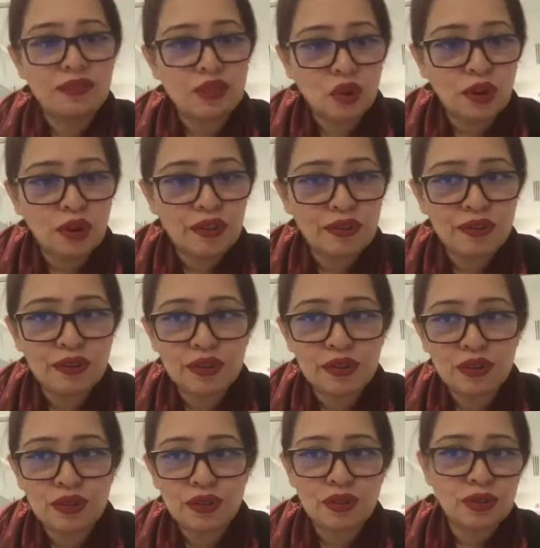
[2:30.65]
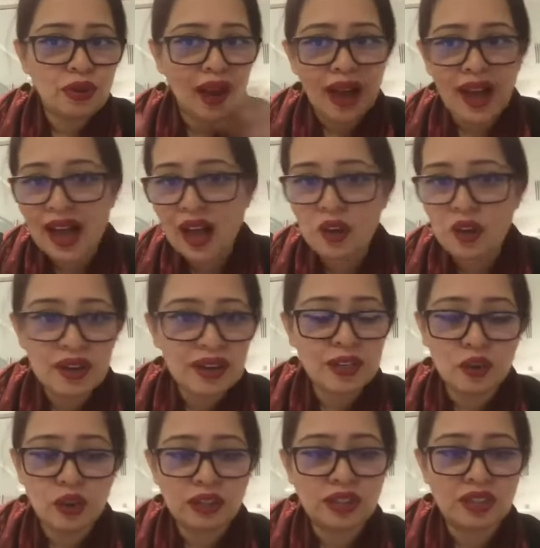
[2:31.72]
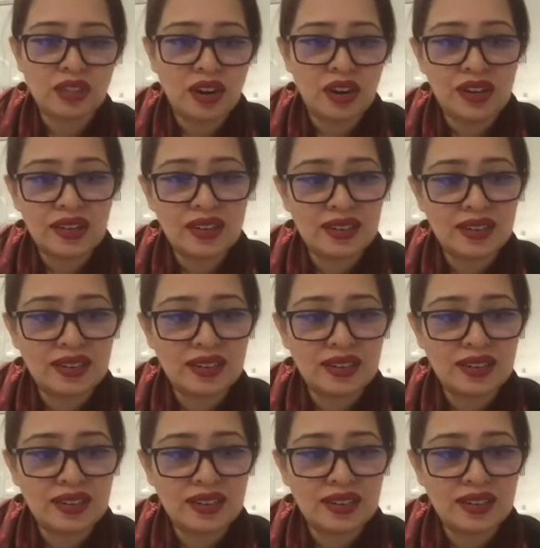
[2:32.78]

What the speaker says: Joy of Urdu. How did it all start?